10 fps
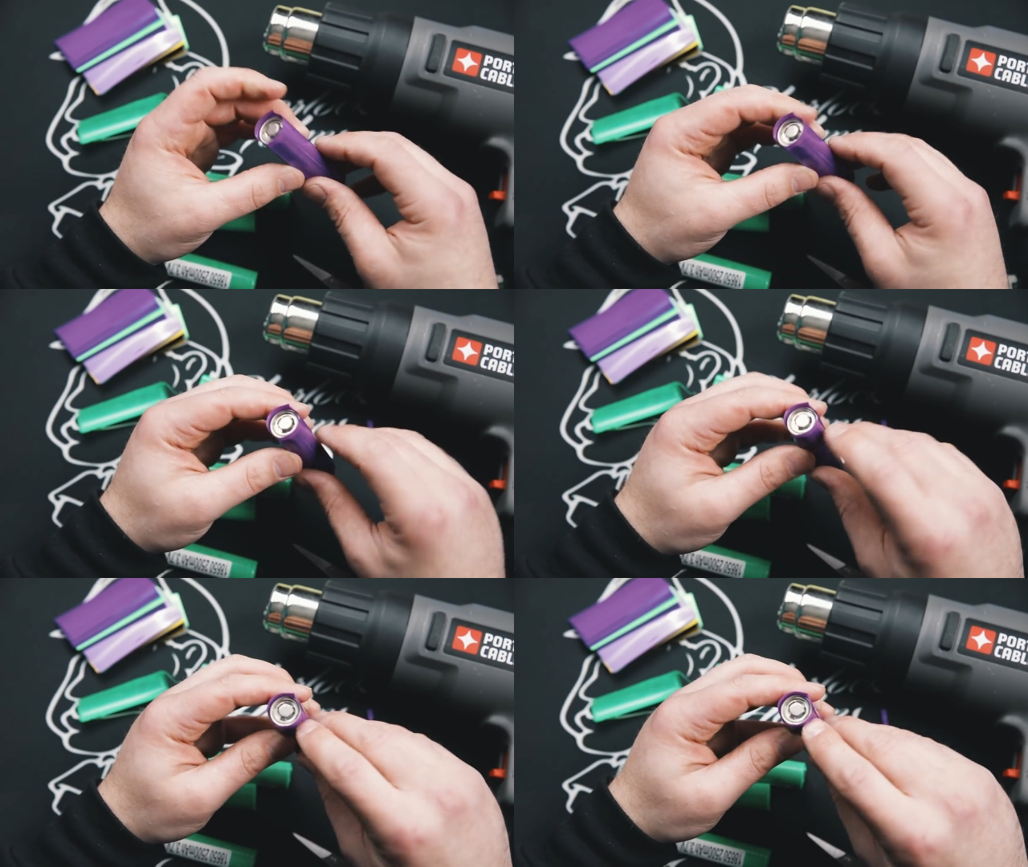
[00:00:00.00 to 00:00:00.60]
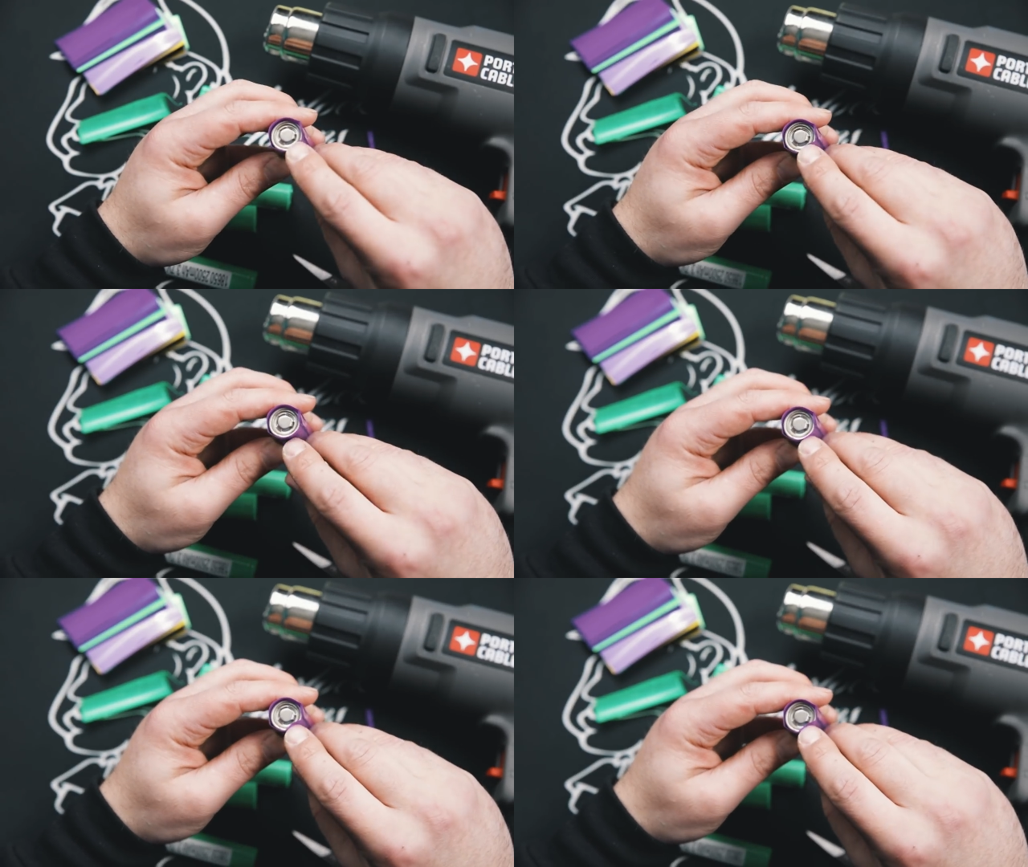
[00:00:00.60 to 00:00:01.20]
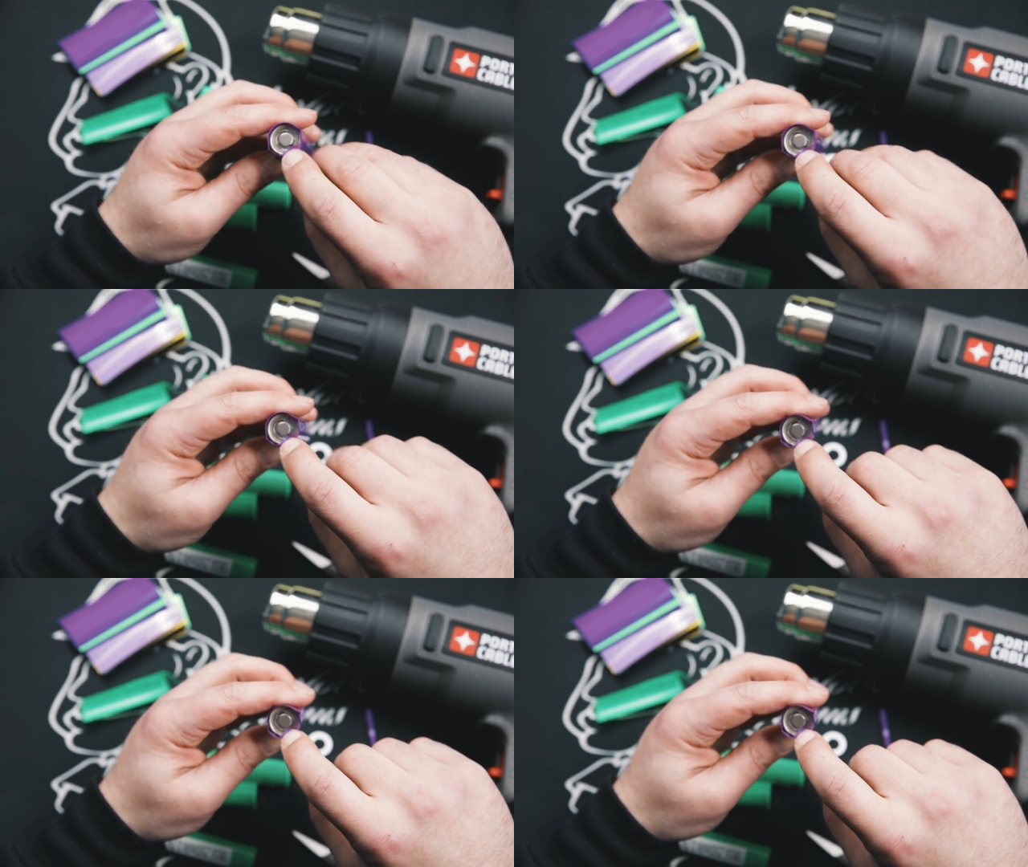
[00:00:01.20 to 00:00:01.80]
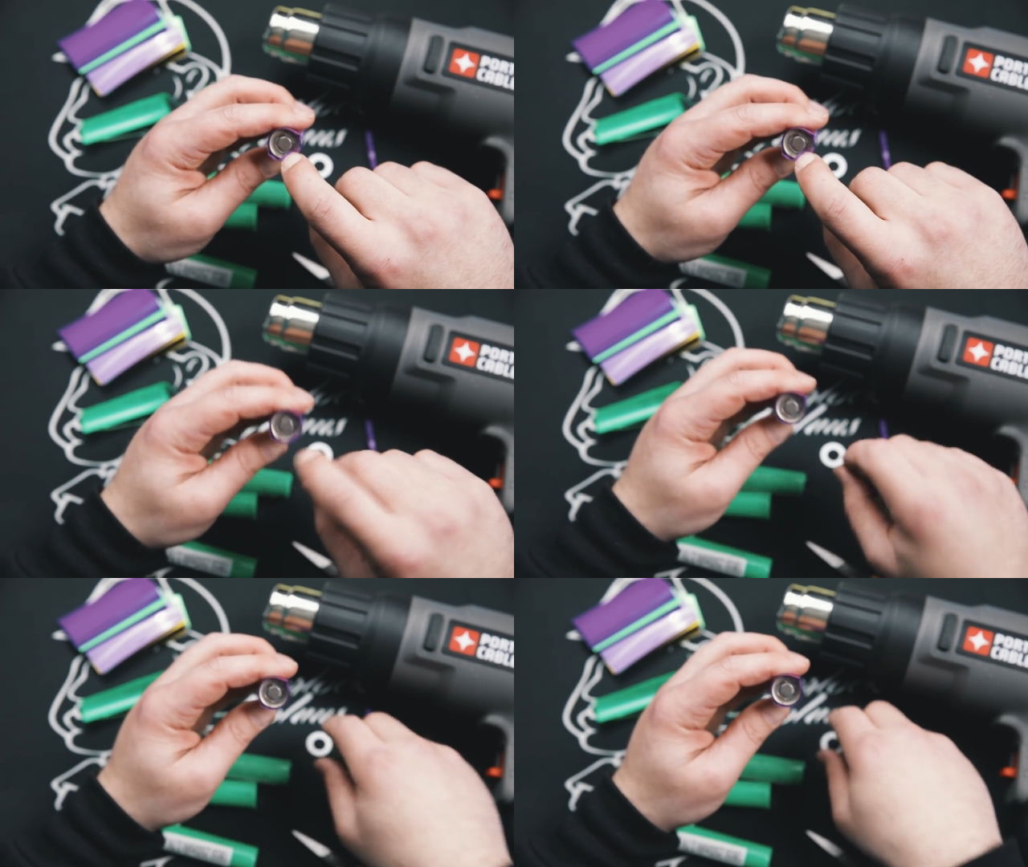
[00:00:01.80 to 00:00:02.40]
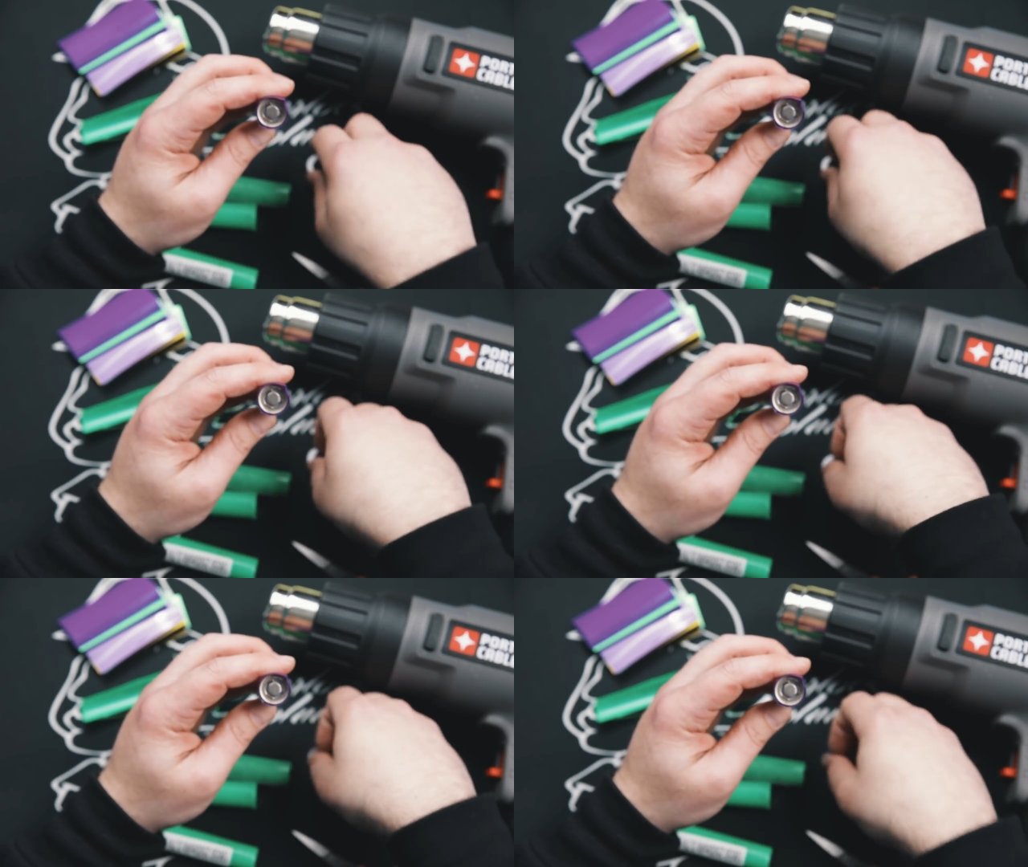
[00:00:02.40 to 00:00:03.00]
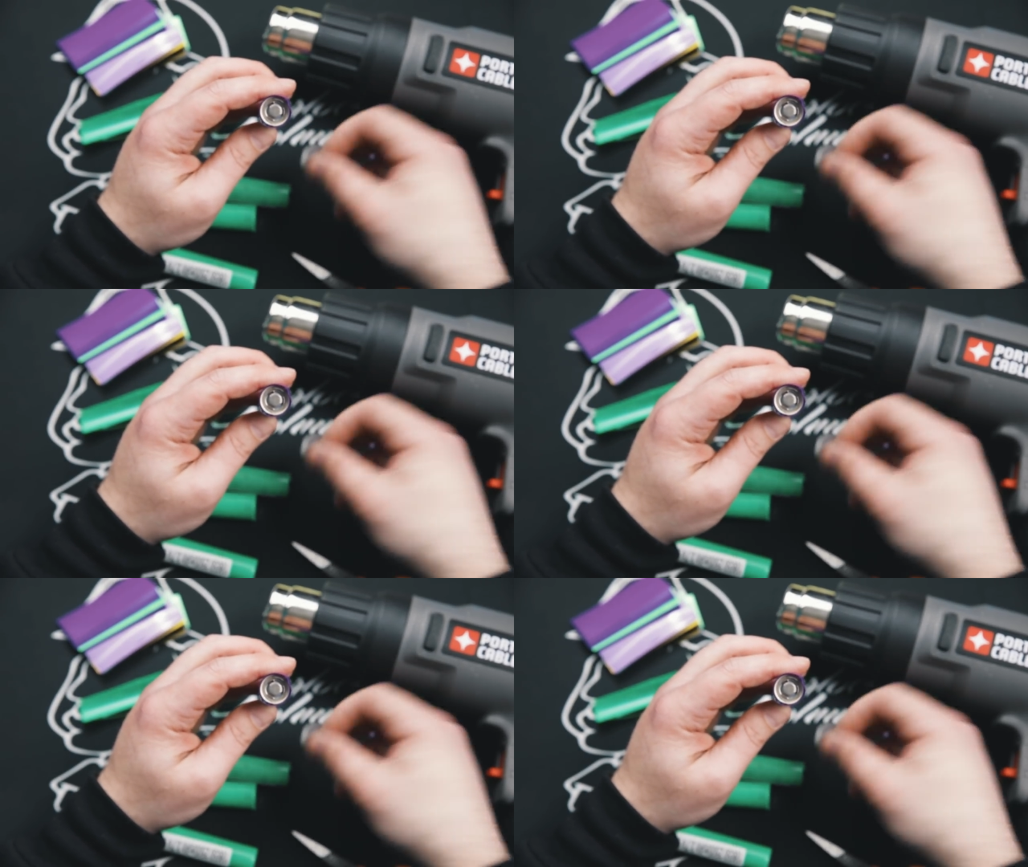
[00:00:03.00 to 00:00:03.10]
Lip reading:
[unreadable: no face in view]